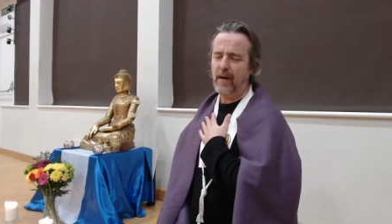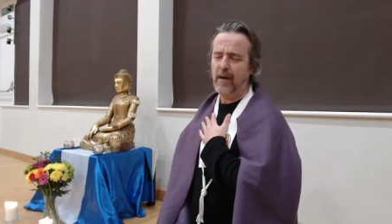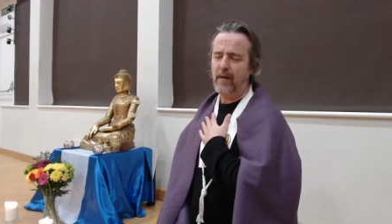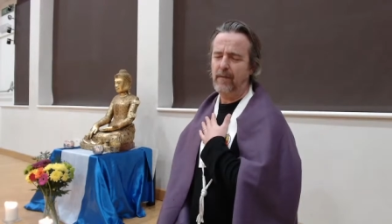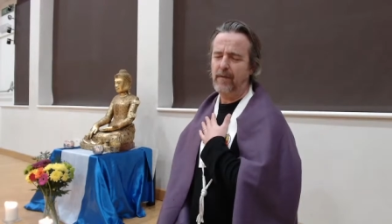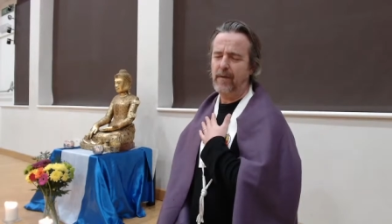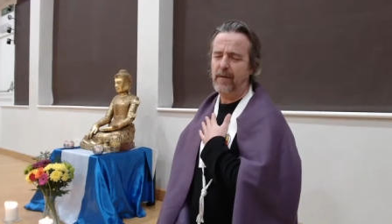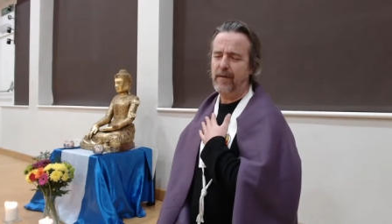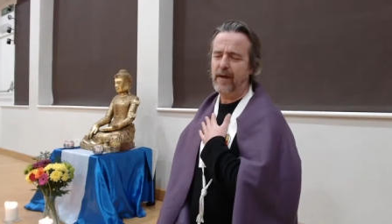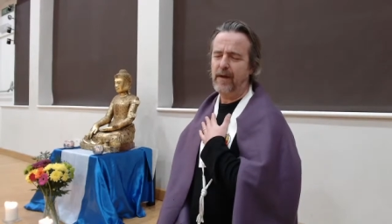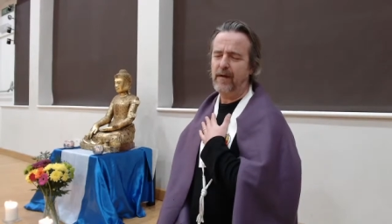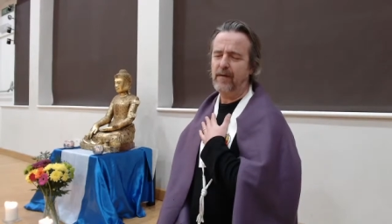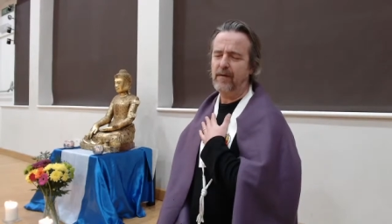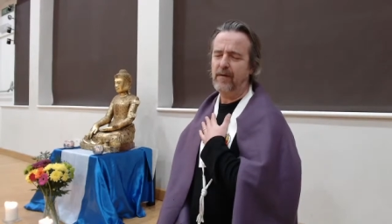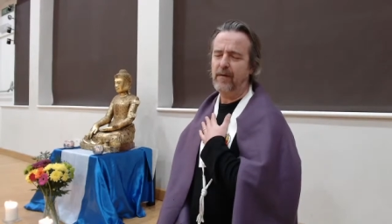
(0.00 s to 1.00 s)
of the
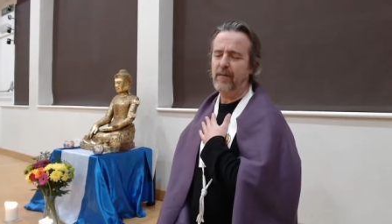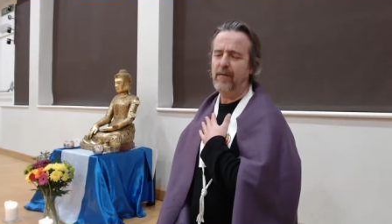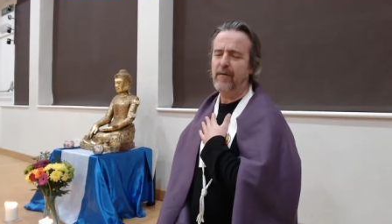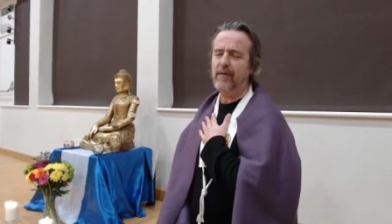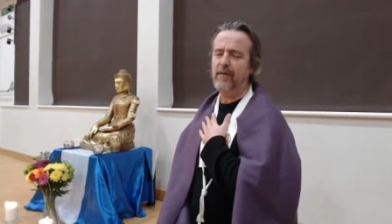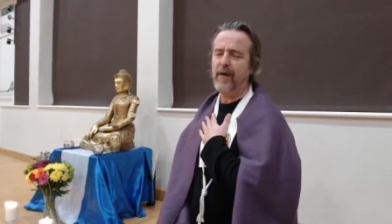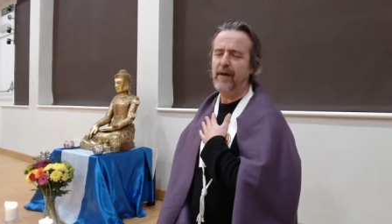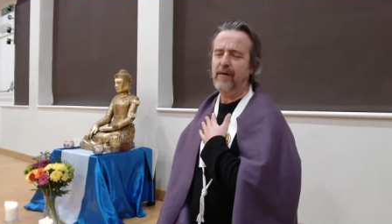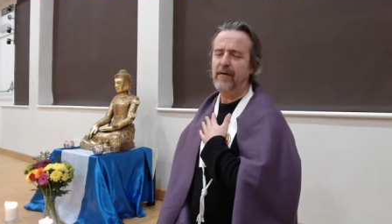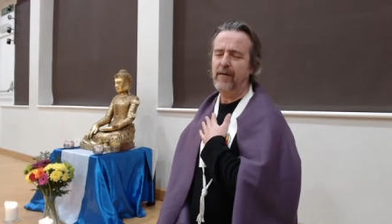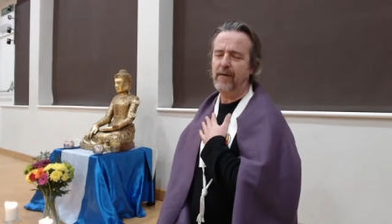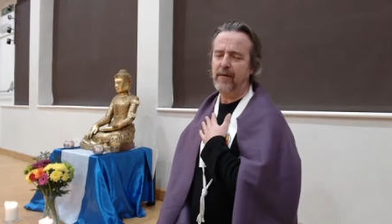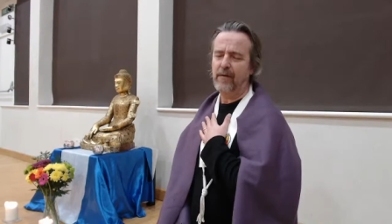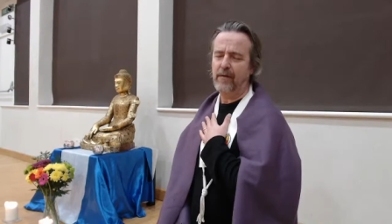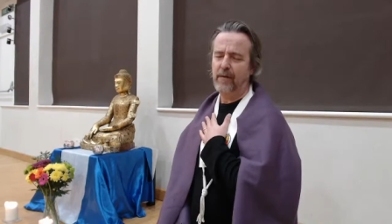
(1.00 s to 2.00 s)
things that prevent
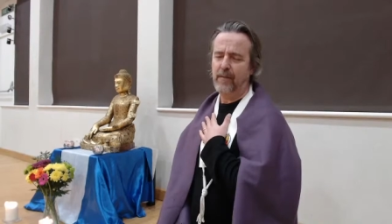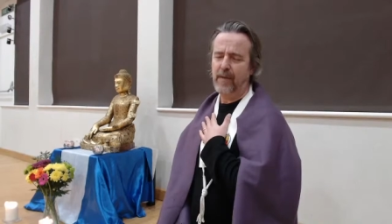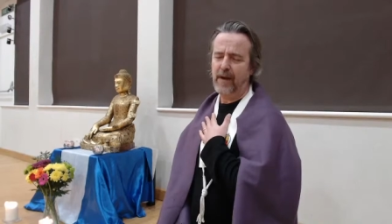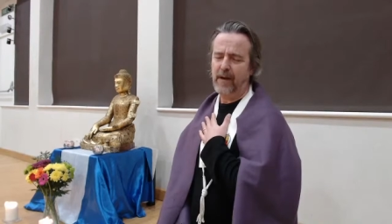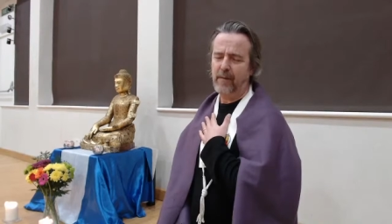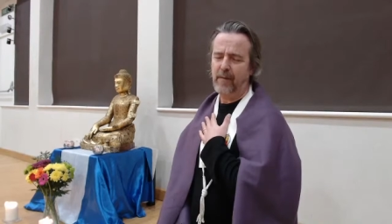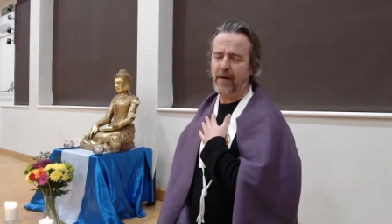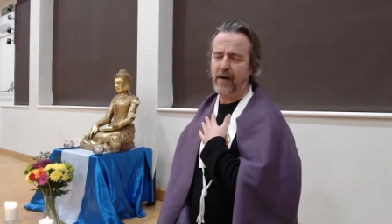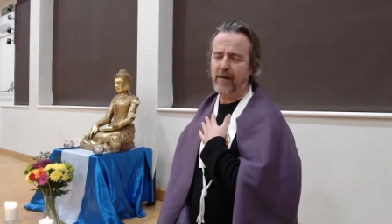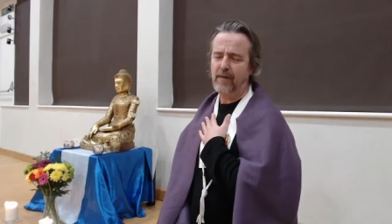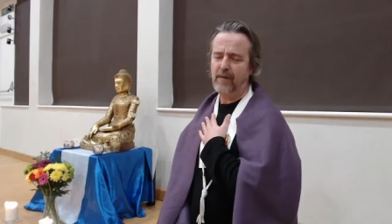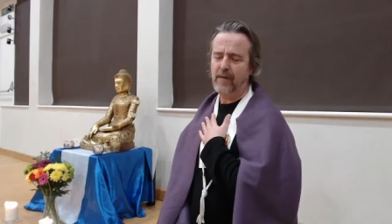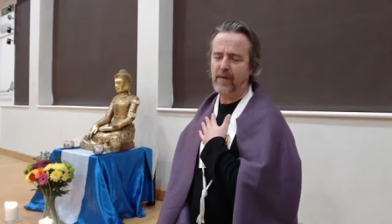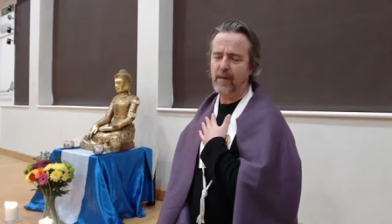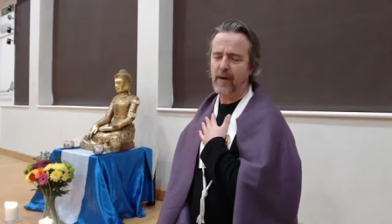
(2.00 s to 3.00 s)
us from being
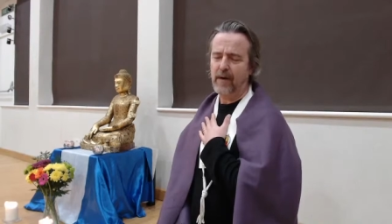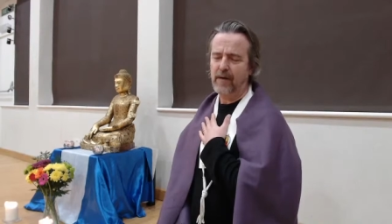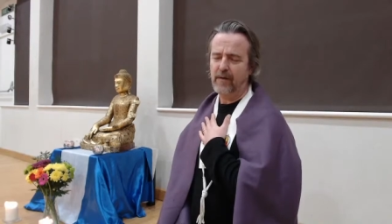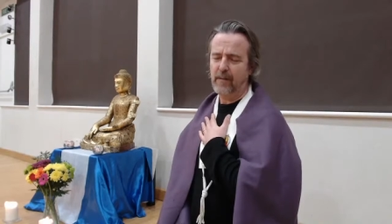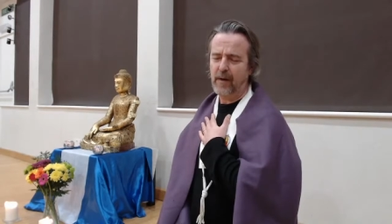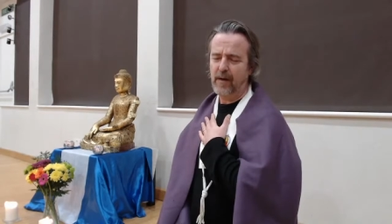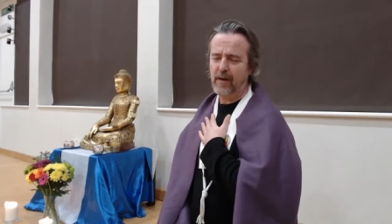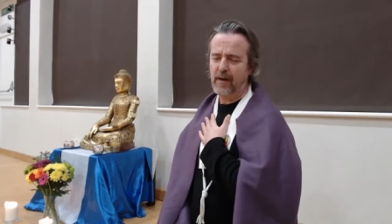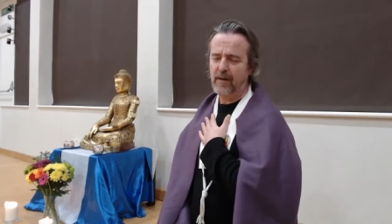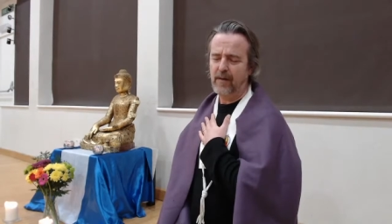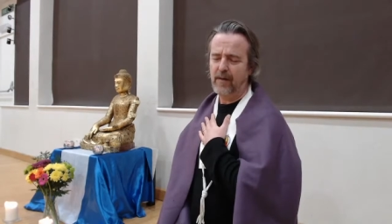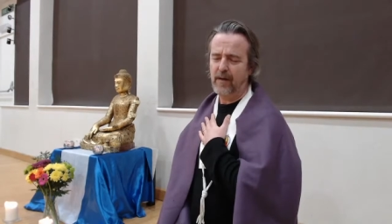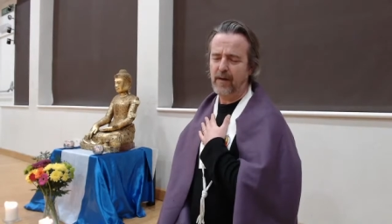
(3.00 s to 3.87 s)
present to our experience.